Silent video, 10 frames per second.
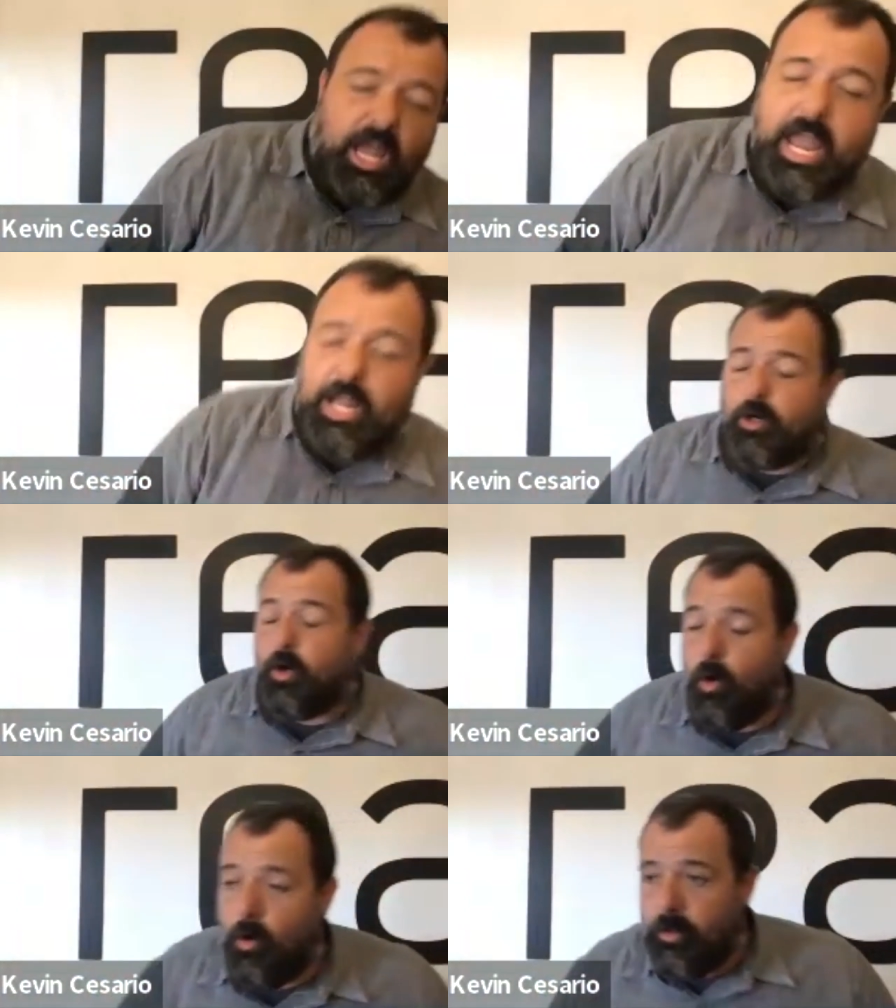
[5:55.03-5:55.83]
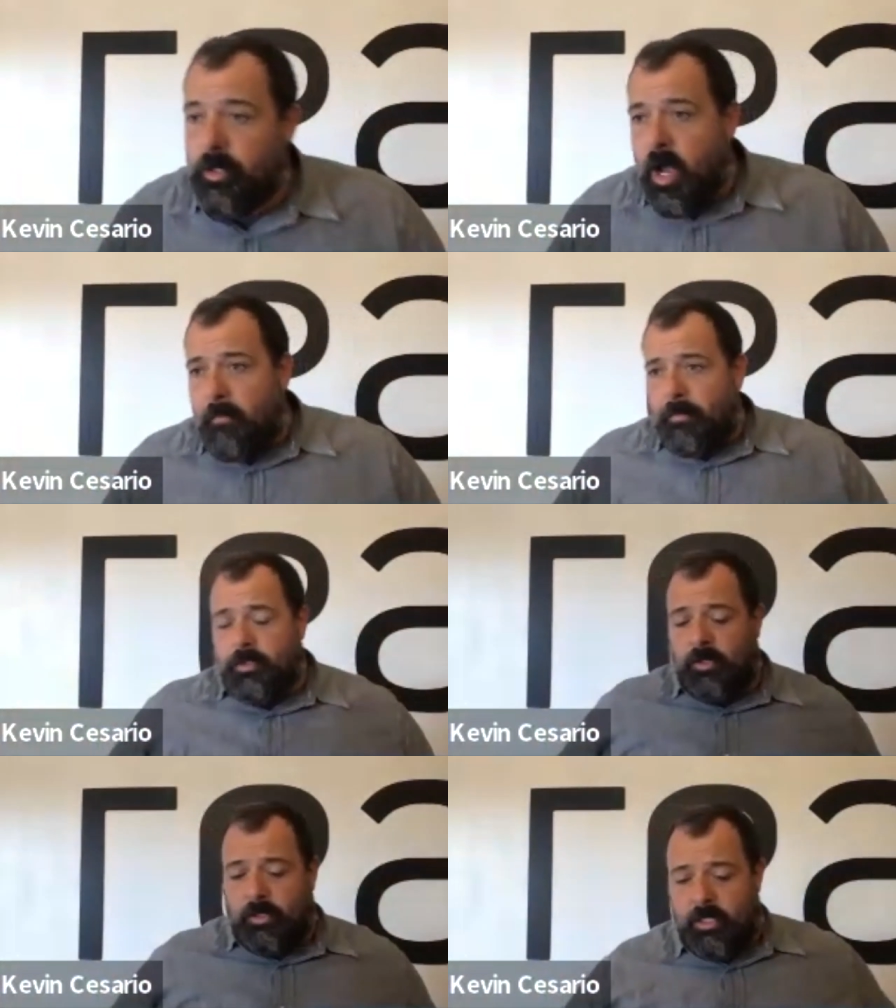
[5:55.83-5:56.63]
a golden
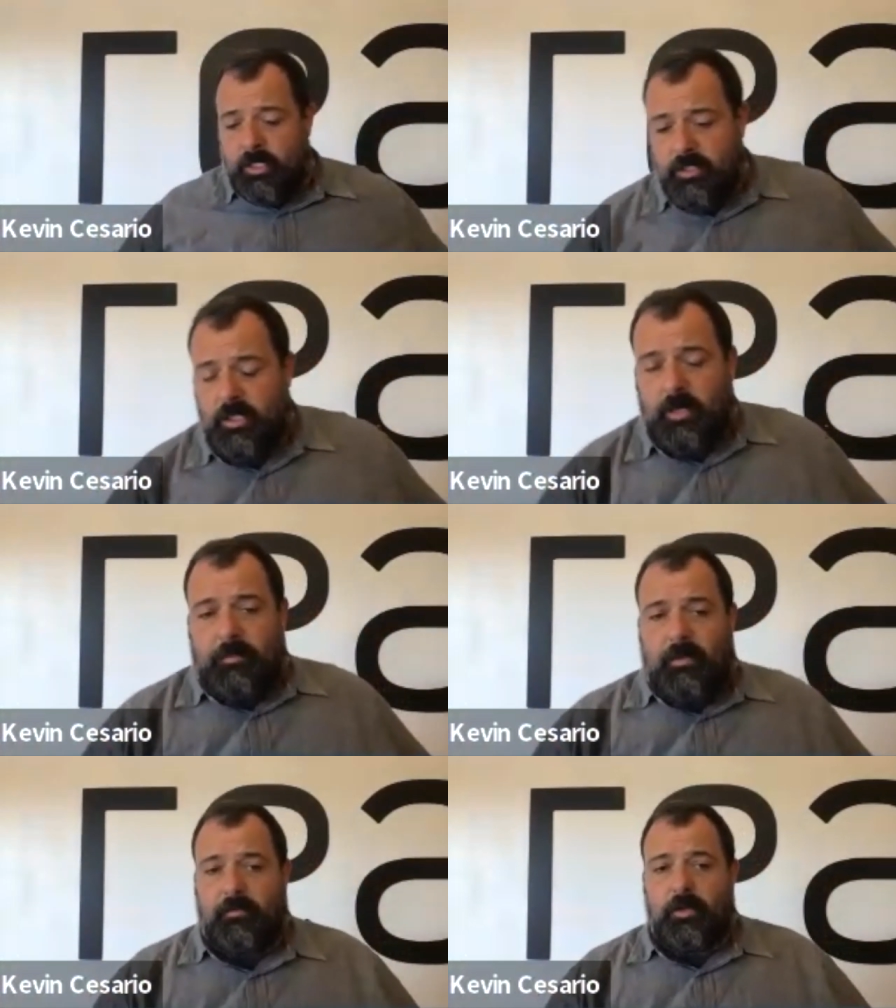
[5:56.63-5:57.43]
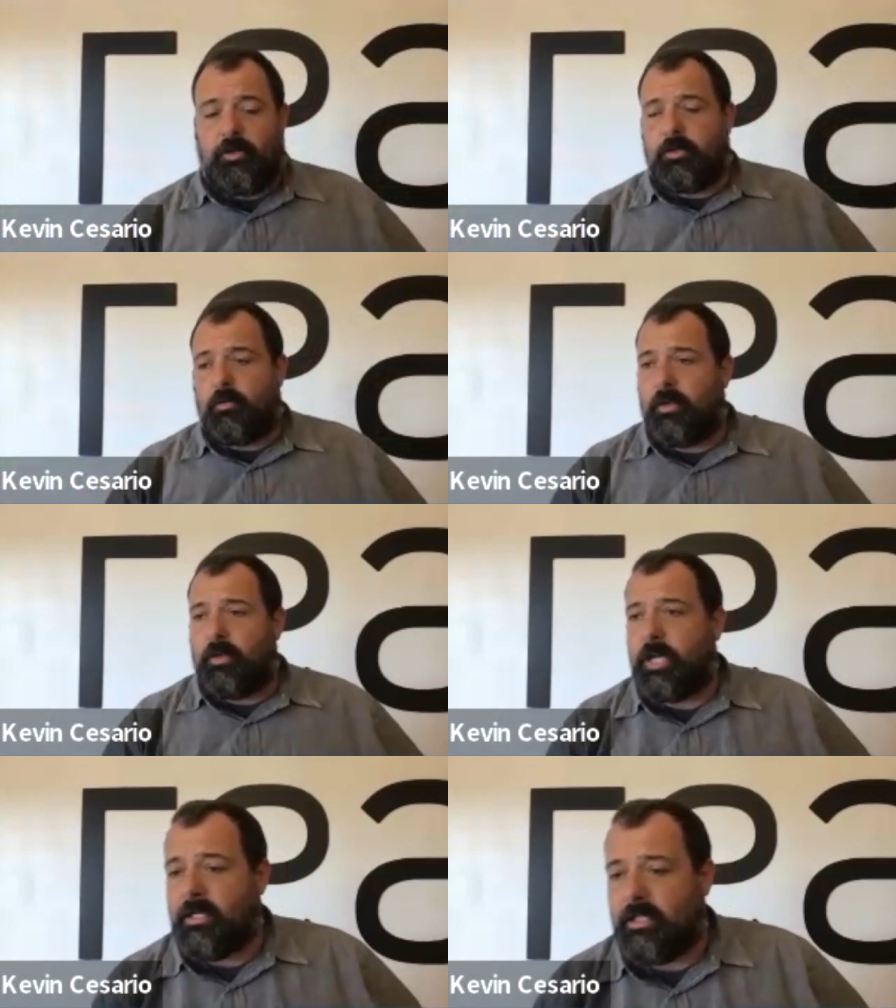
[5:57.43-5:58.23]
opportunity is going to be for you to
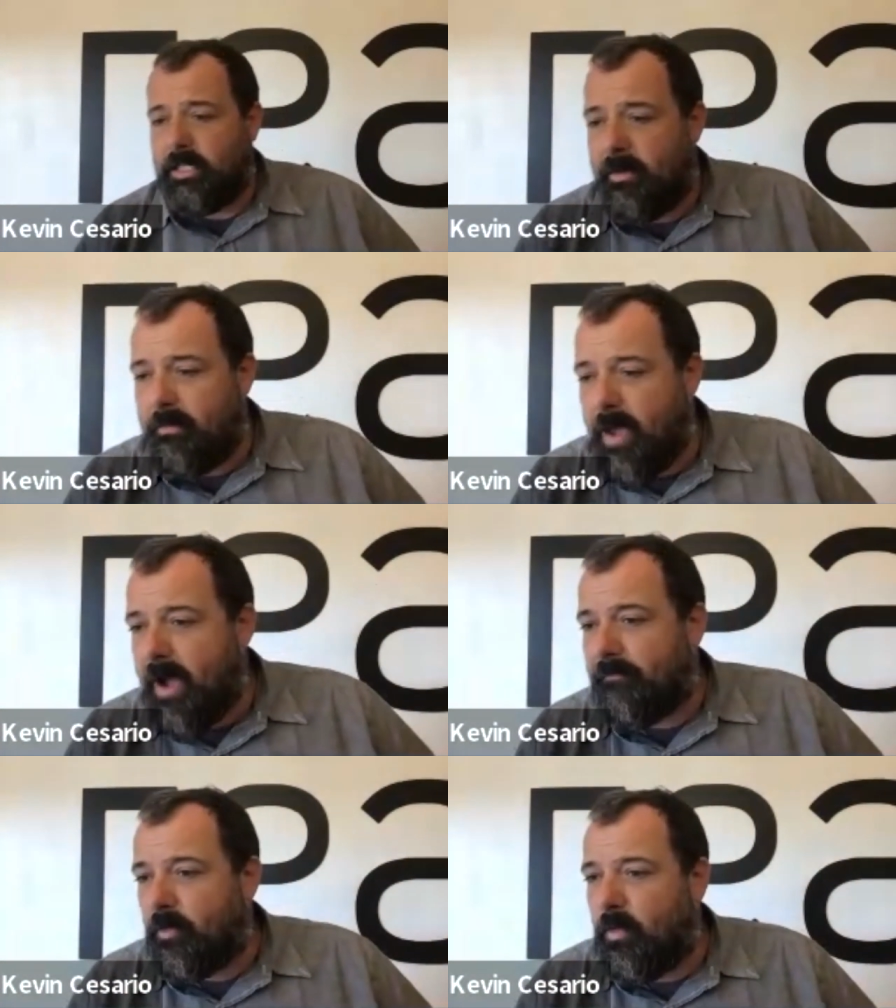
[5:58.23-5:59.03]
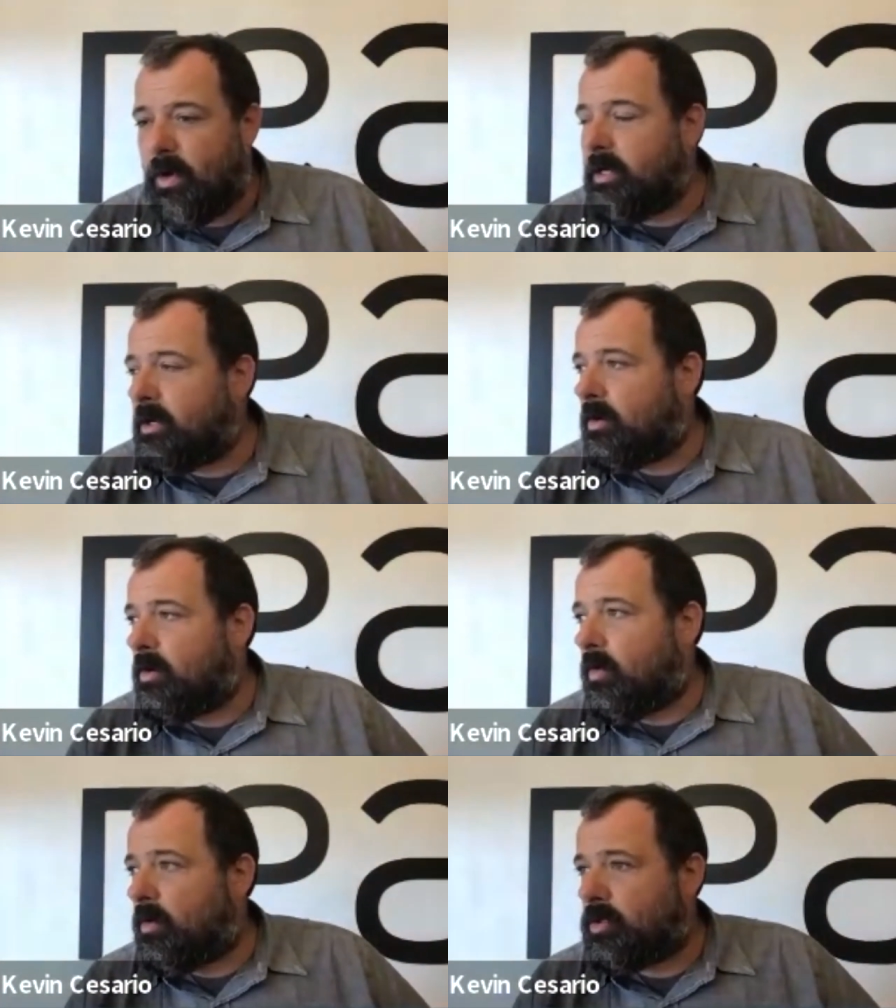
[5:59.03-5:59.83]
reach out to them after one year
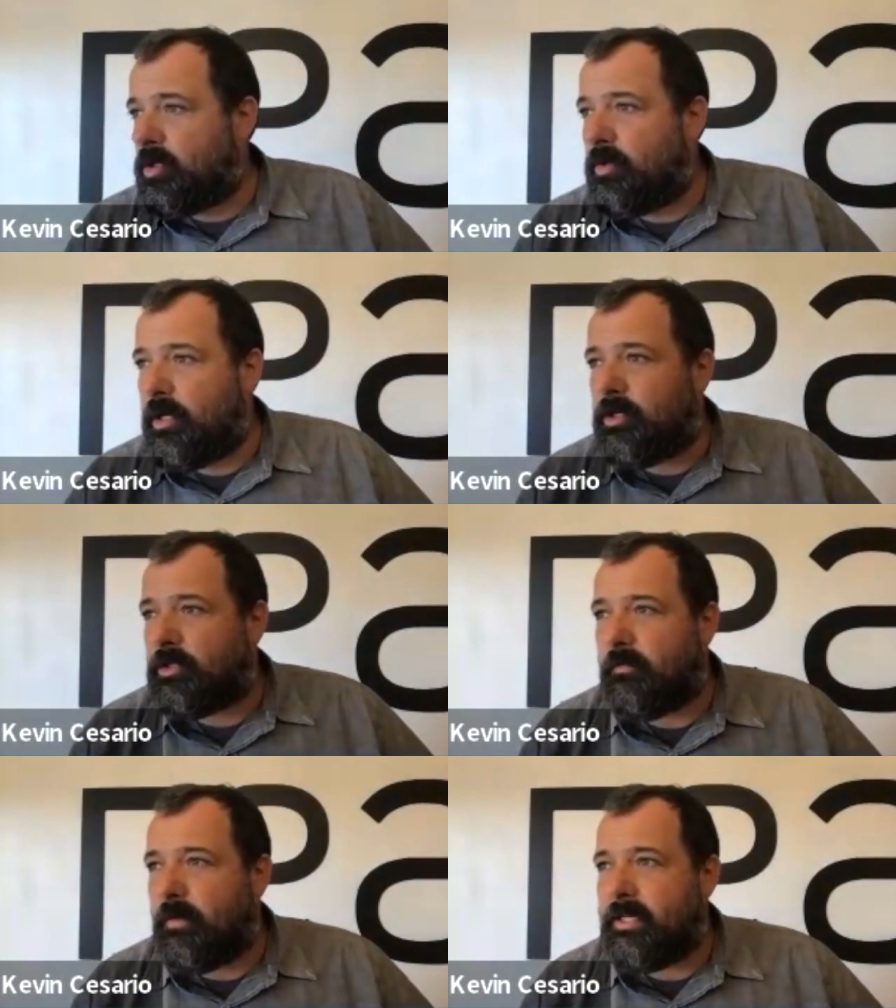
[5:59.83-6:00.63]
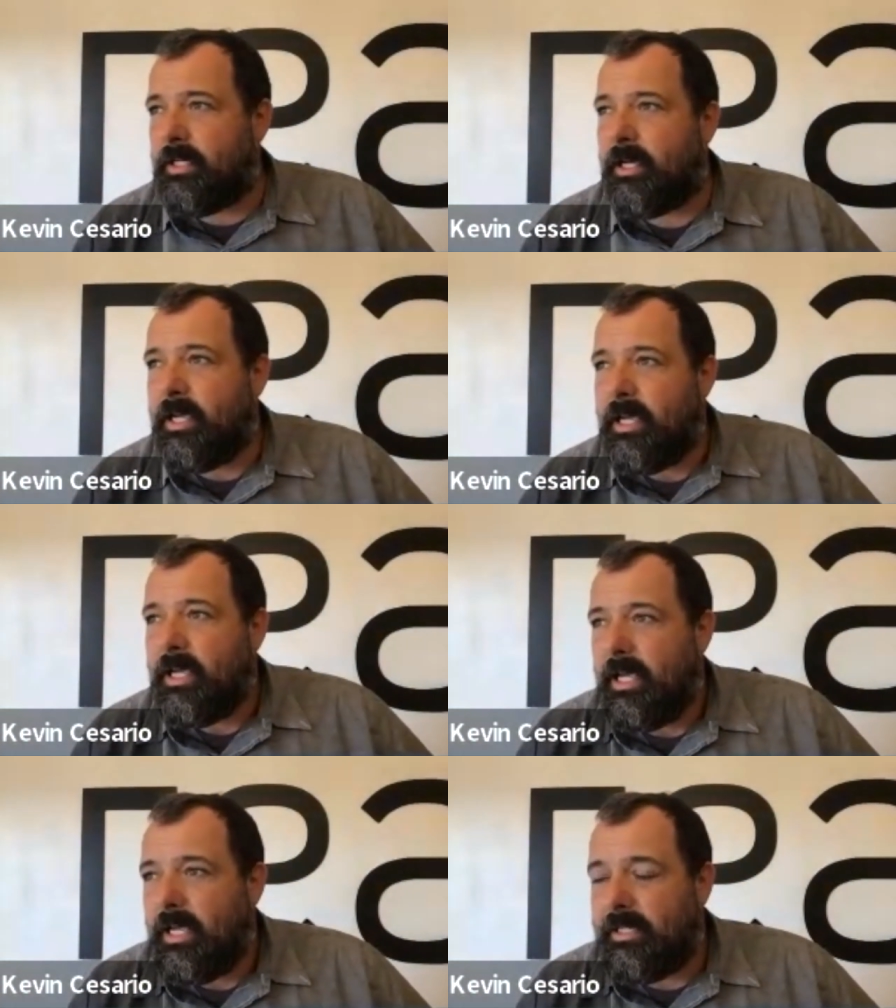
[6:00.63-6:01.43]
or two years of renting
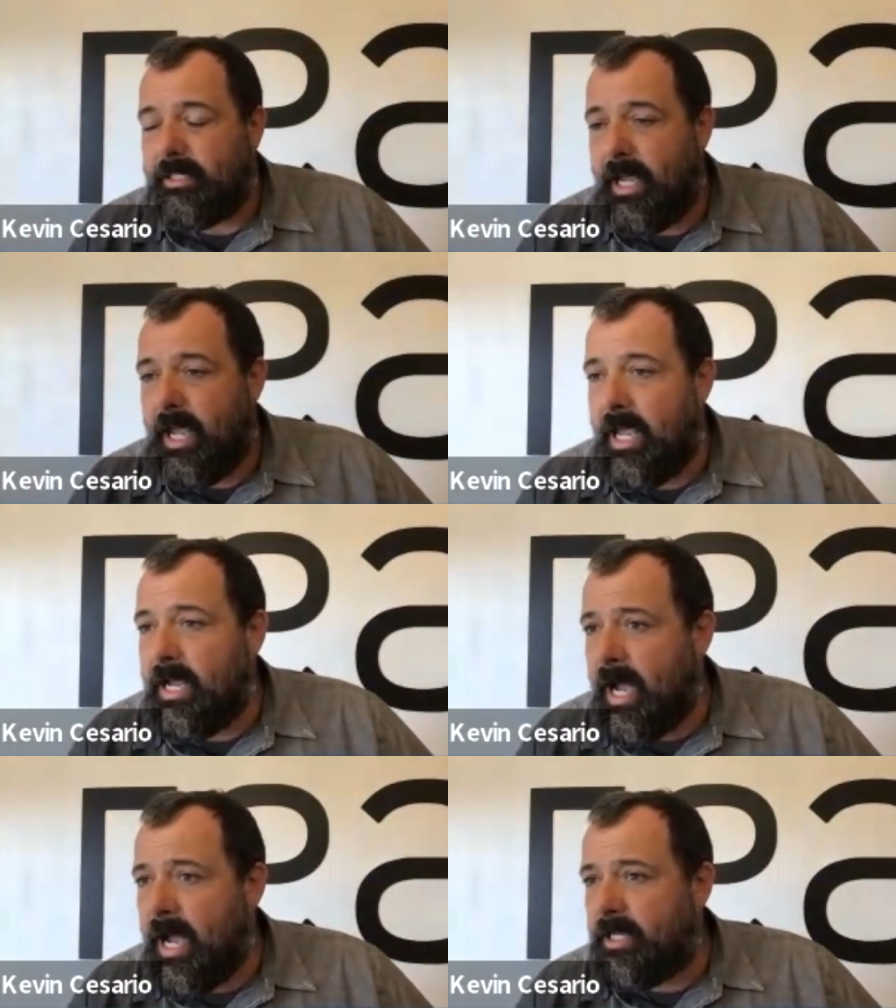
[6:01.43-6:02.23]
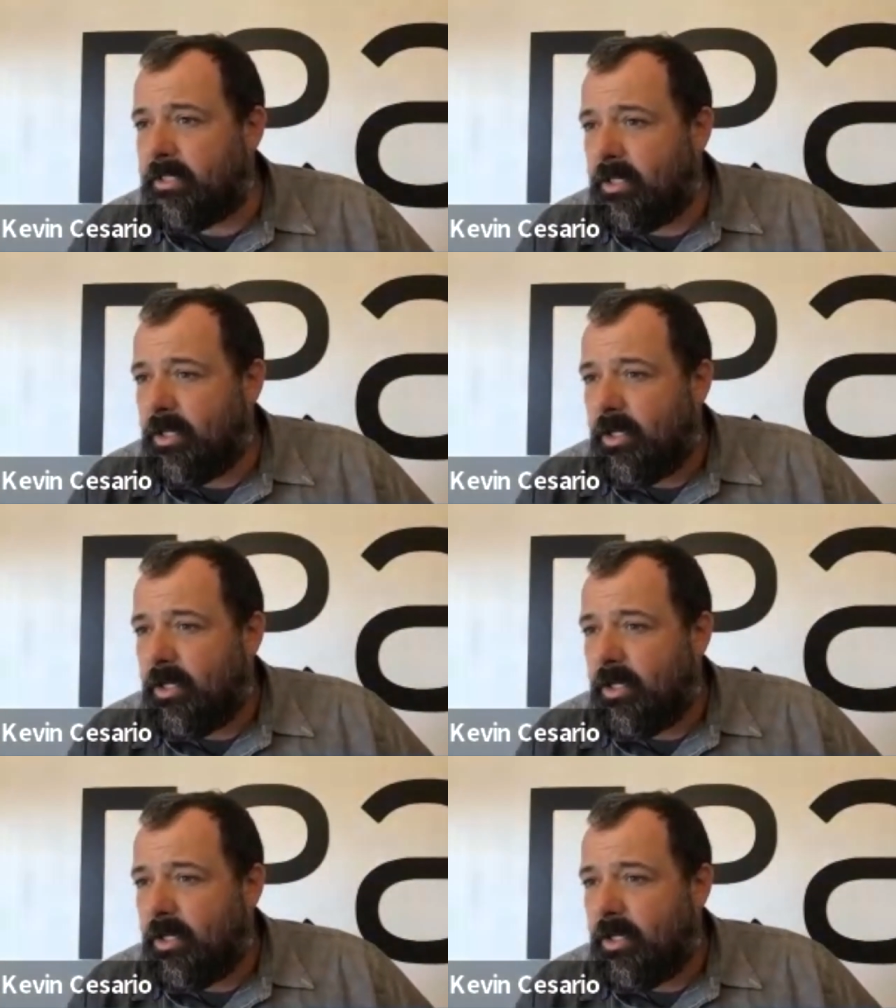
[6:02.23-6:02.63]
and say, hey guys,